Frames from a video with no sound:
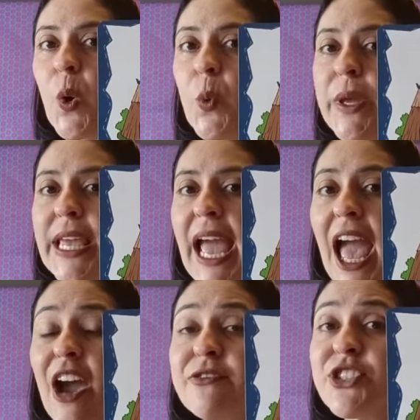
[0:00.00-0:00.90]
We
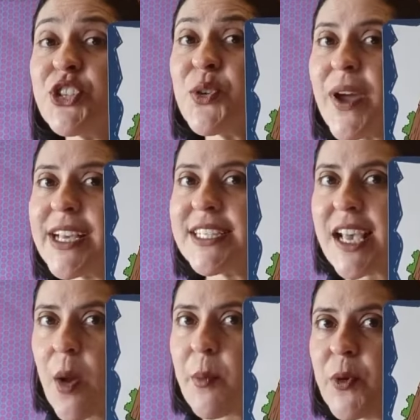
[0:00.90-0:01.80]
have two
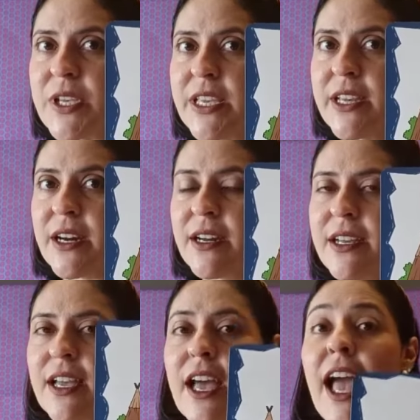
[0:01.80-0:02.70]
examples here.
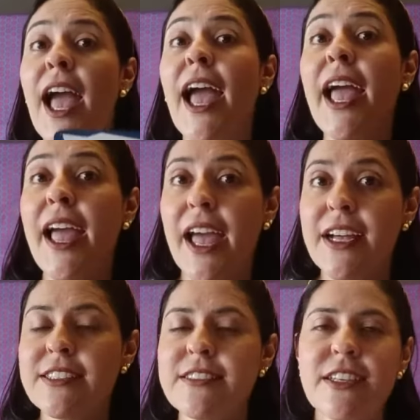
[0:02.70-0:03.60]

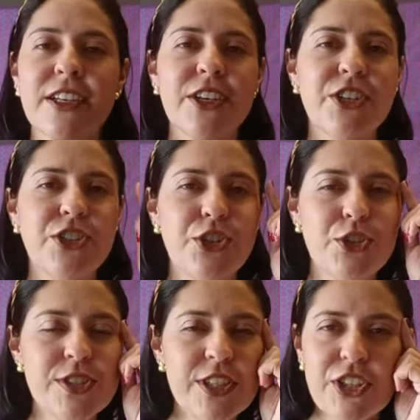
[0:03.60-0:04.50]
And
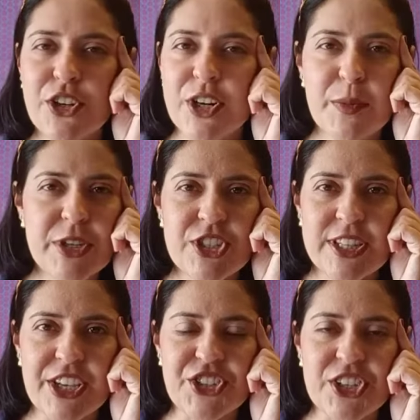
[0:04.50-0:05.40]
using your
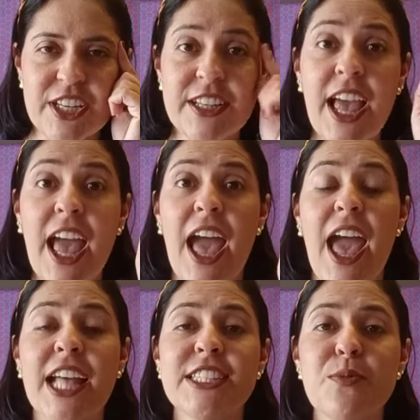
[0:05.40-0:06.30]
imagination
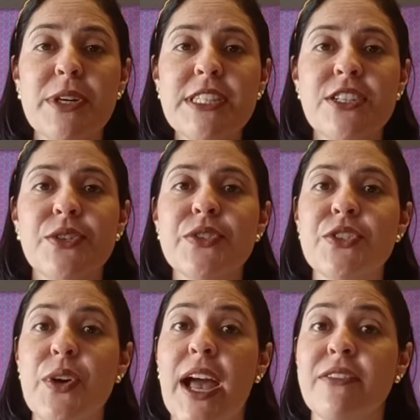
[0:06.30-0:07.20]
and the materials
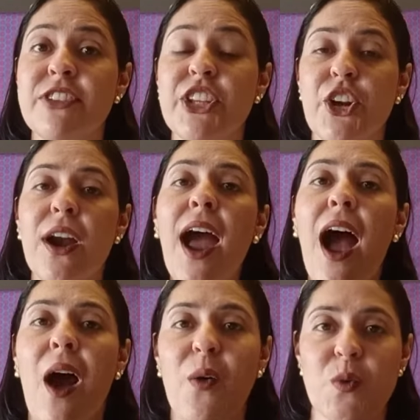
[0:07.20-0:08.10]
you have in your
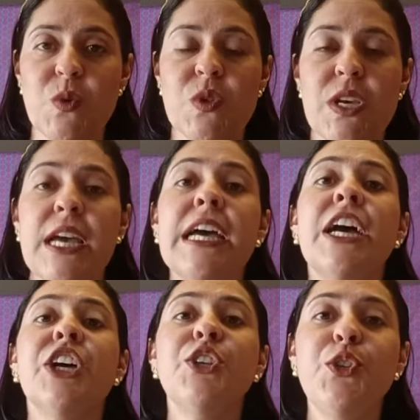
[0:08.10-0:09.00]
house,
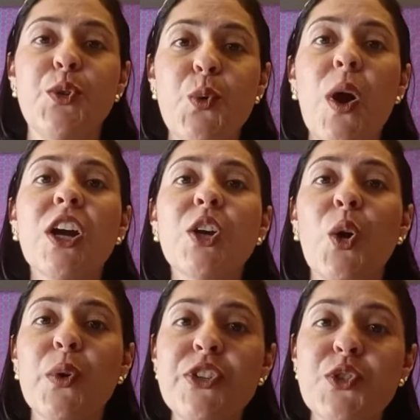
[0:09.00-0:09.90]
you are
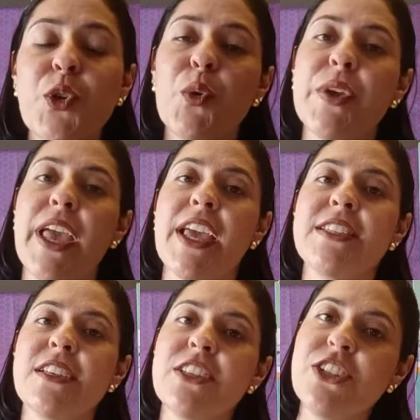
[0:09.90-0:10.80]
going to
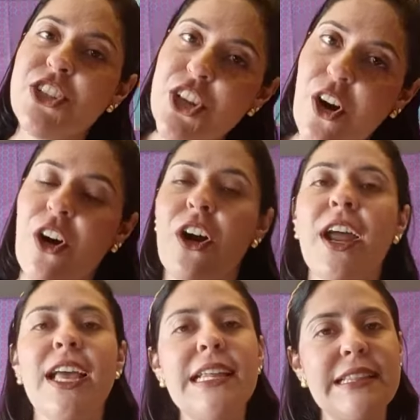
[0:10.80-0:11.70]
create
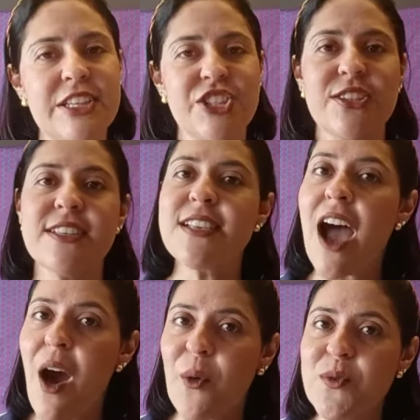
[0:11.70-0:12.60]
your indigenous
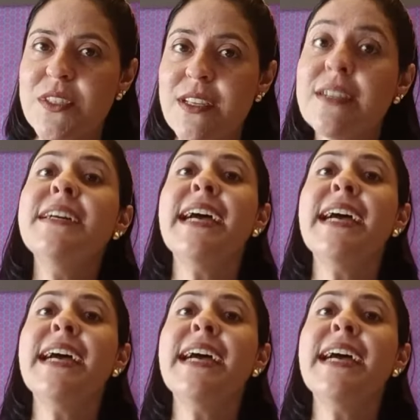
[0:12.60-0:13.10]
house.